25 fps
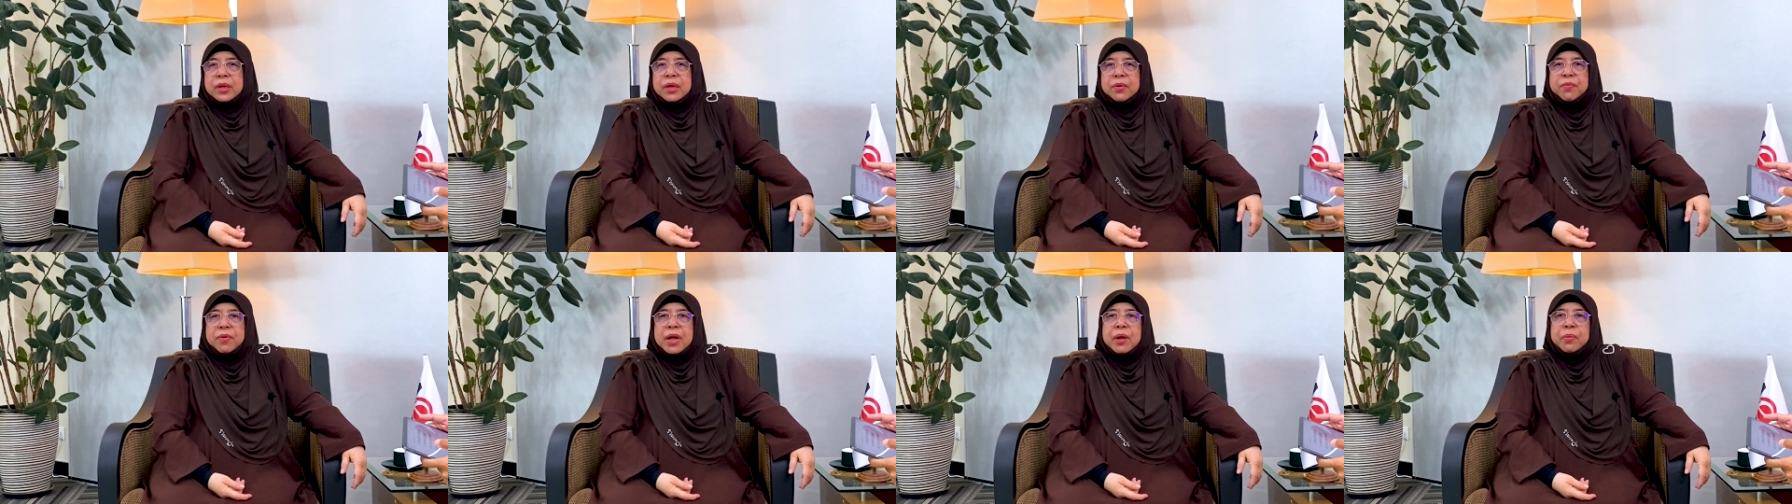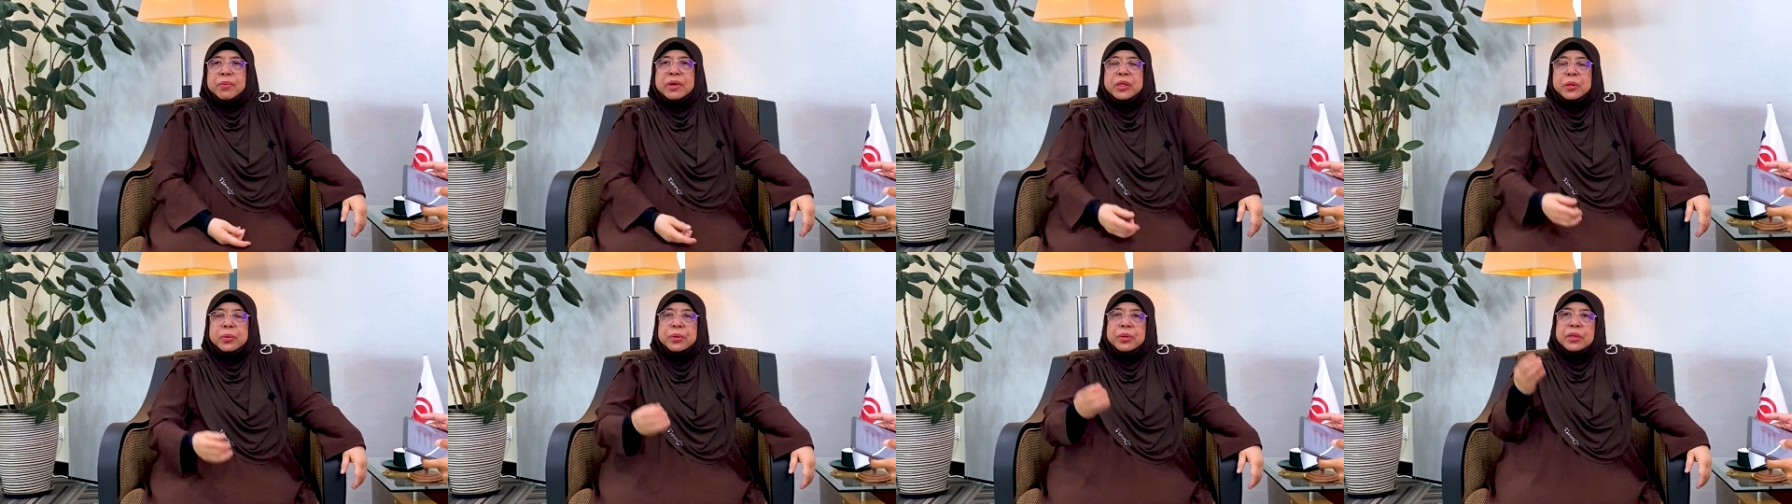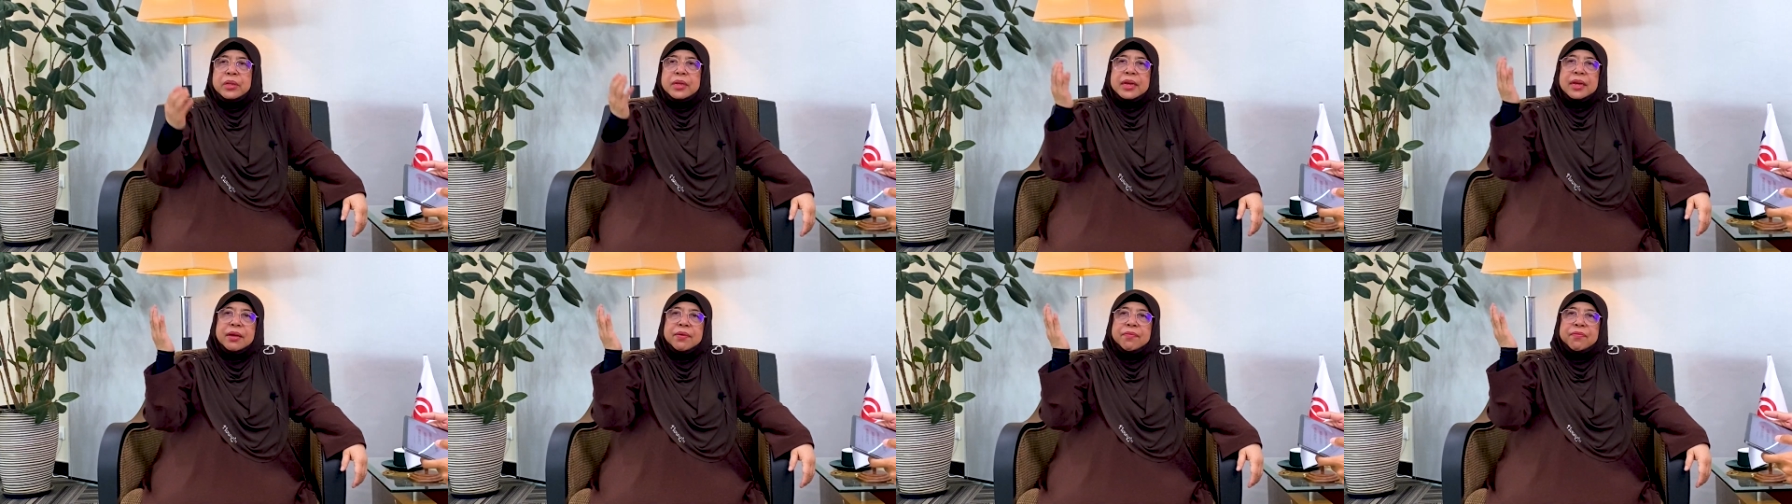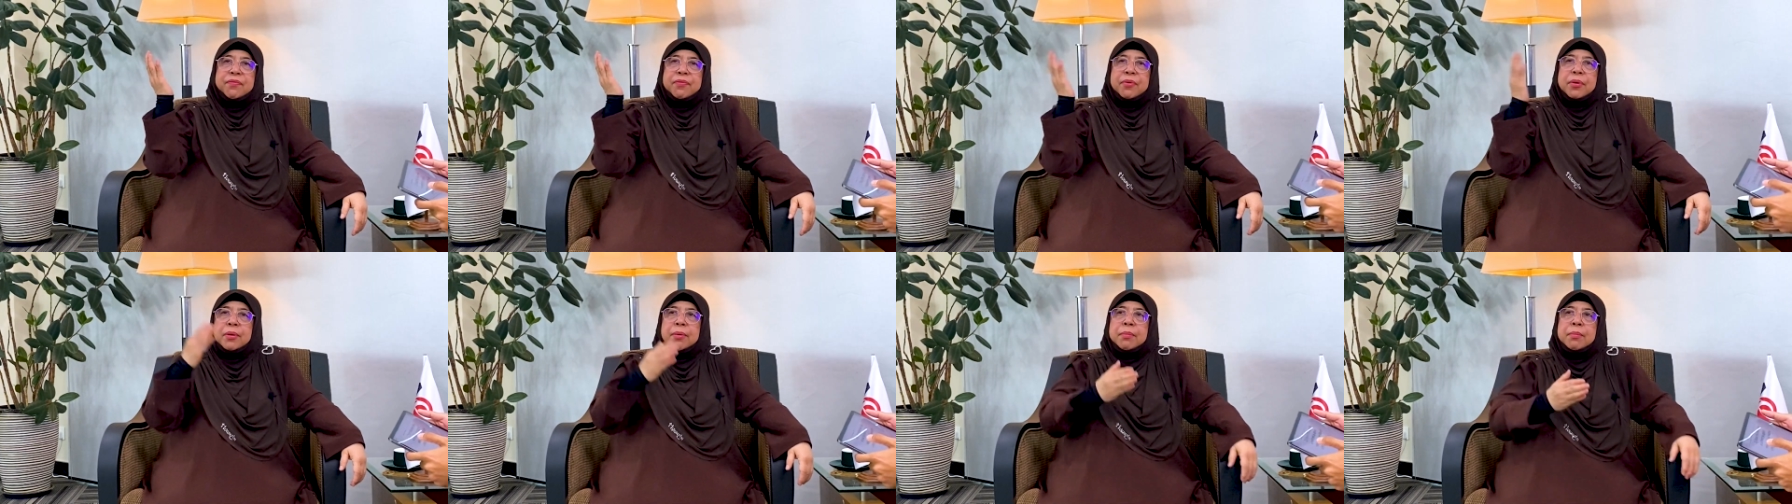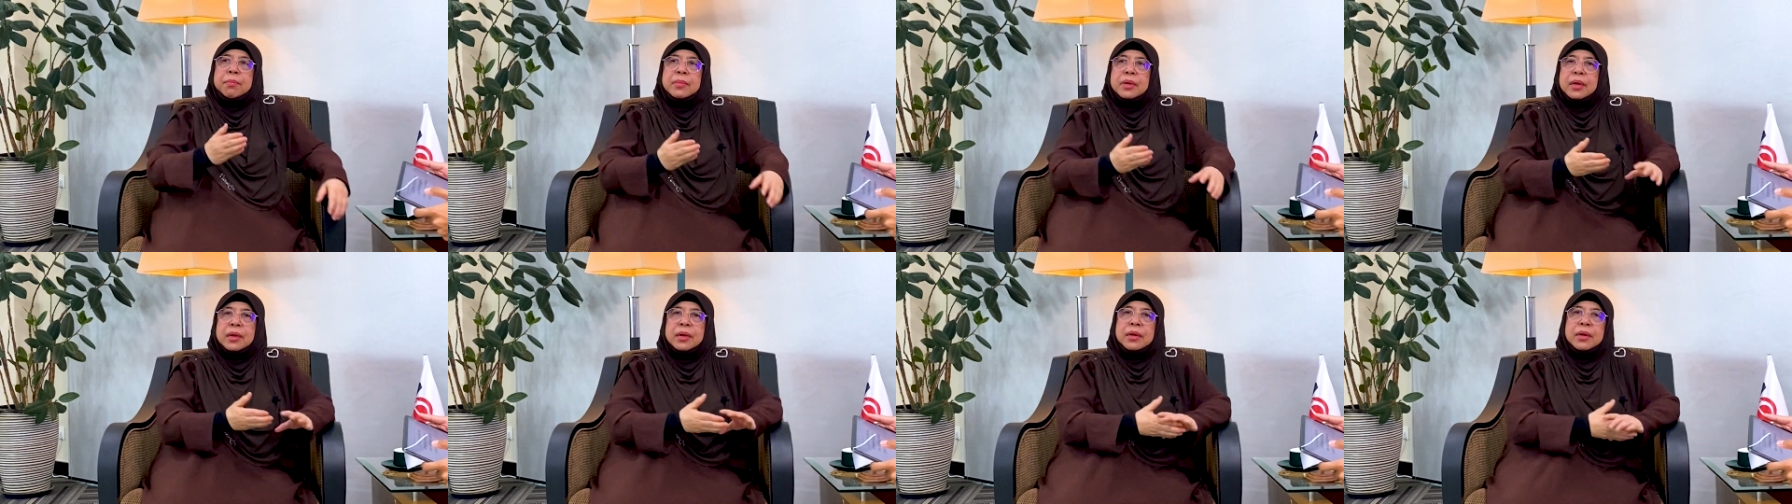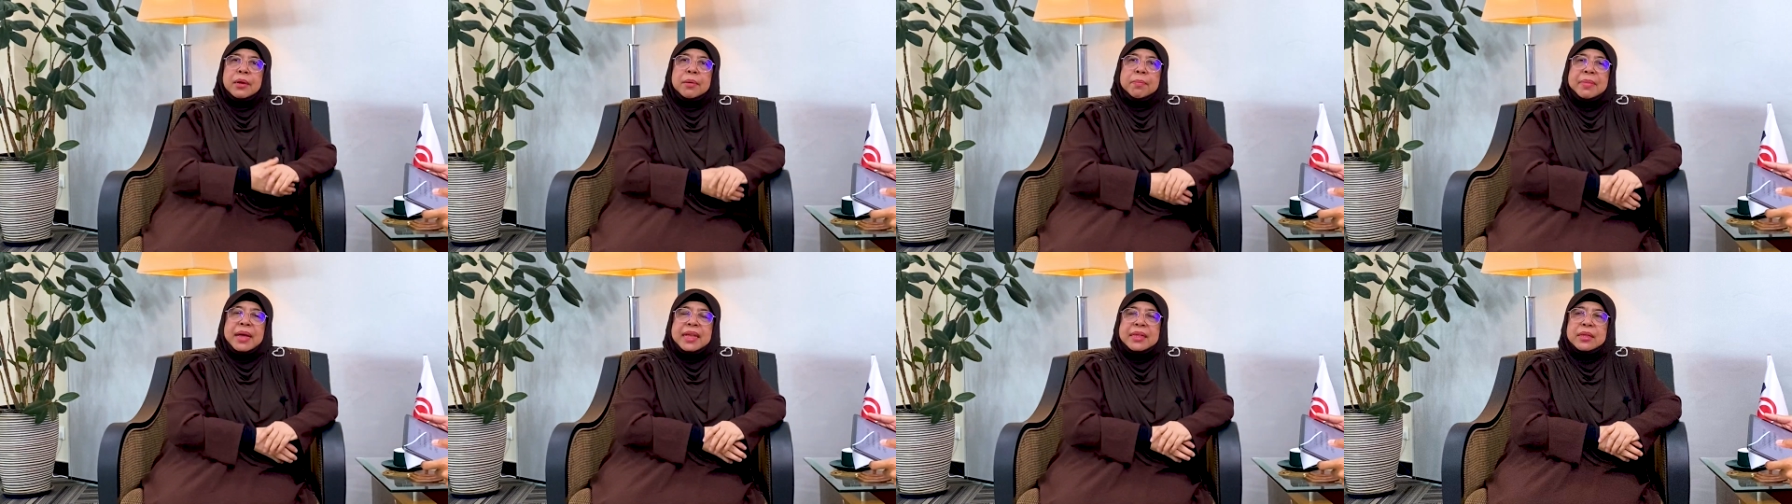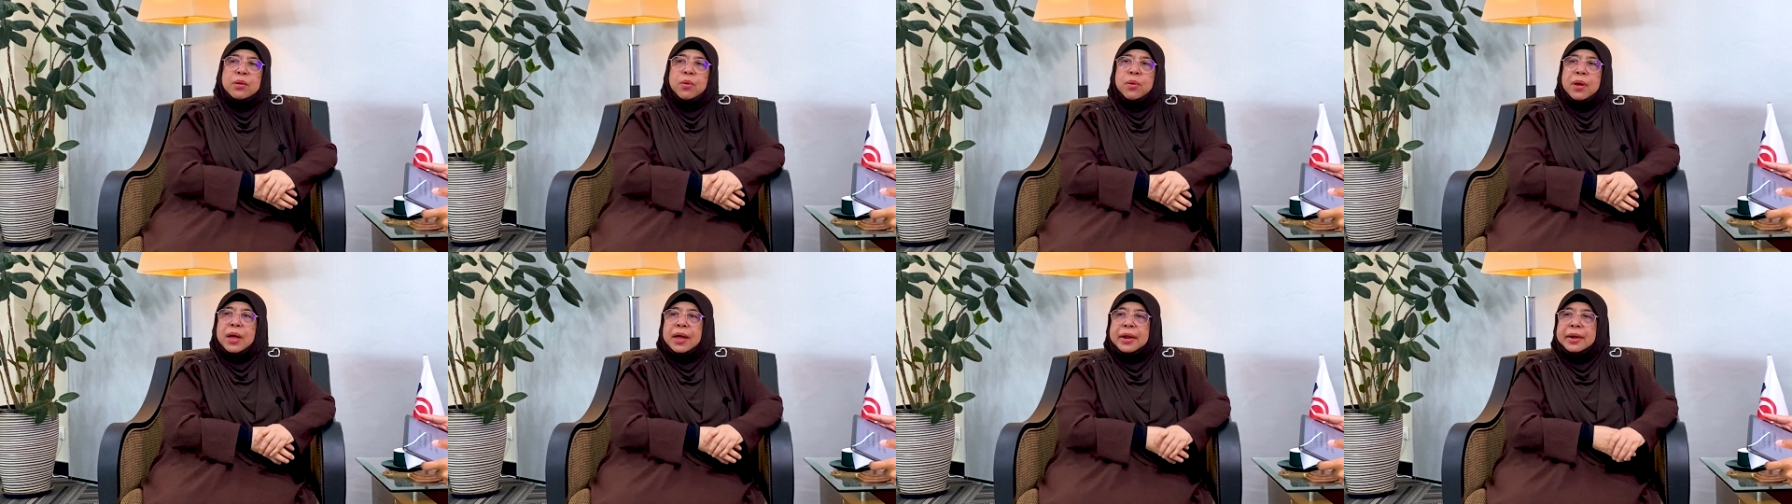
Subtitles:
if I were to take from Maslow